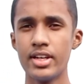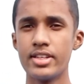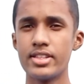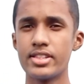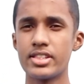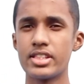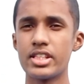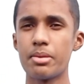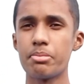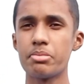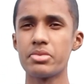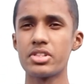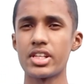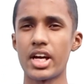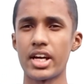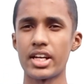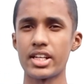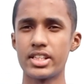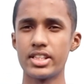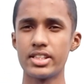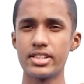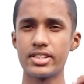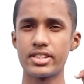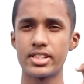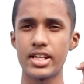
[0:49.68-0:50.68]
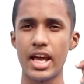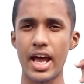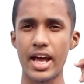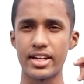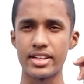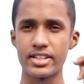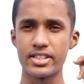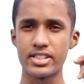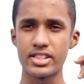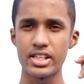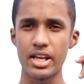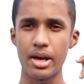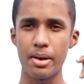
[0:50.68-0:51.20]
Some scientists
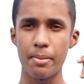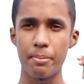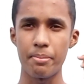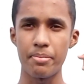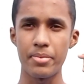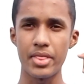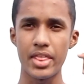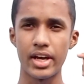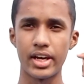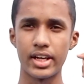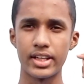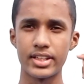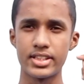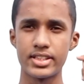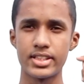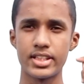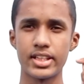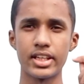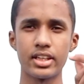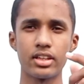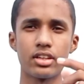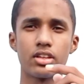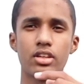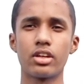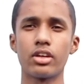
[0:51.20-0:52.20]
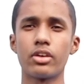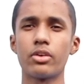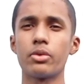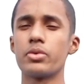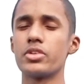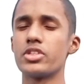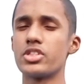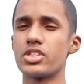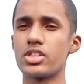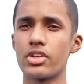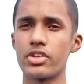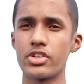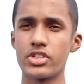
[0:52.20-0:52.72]
and some
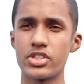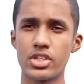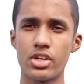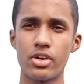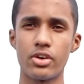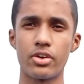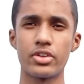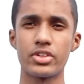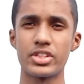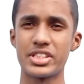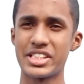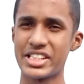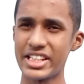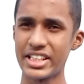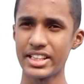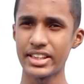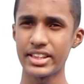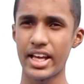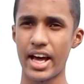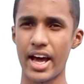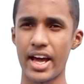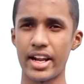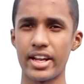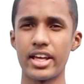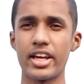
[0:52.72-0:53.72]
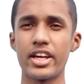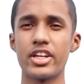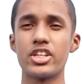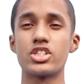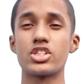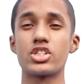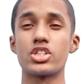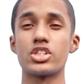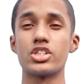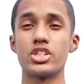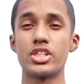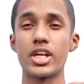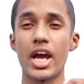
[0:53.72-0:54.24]
researchers think that
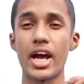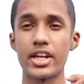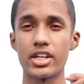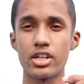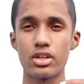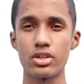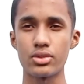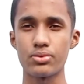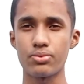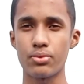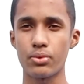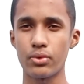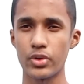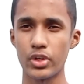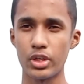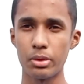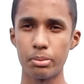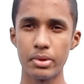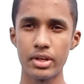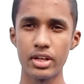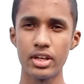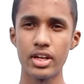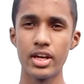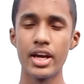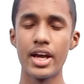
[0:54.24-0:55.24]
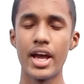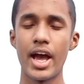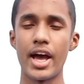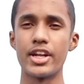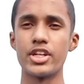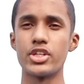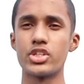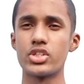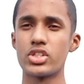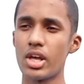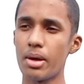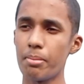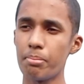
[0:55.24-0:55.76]
it's dangerous for human,
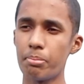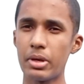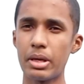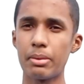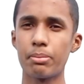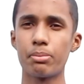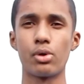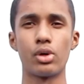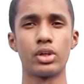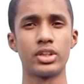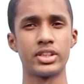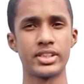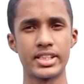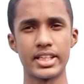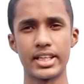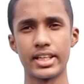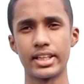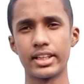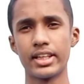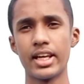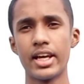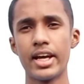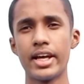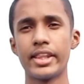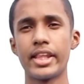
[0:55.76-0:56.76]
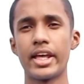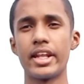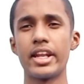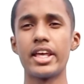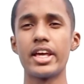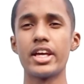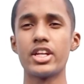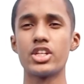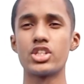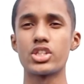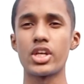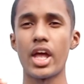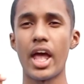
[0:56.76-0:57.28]
and some people think that
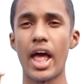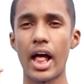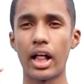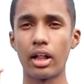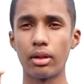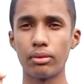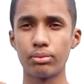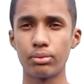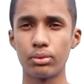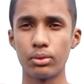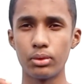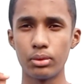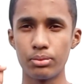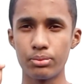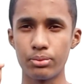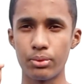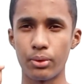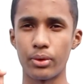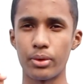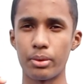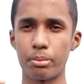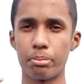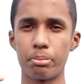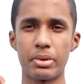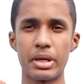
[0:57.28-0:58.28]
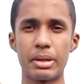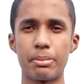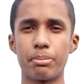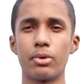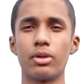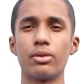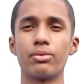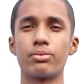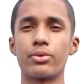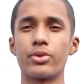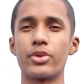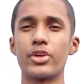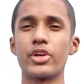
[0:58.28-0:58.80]
it's helpful
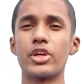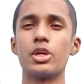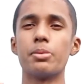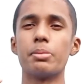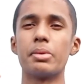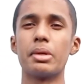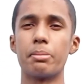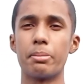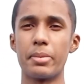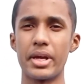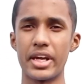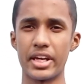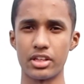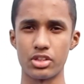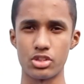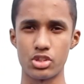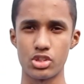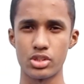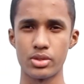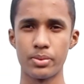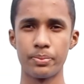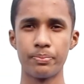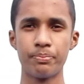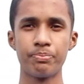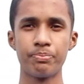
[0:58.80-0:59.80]
for human beings.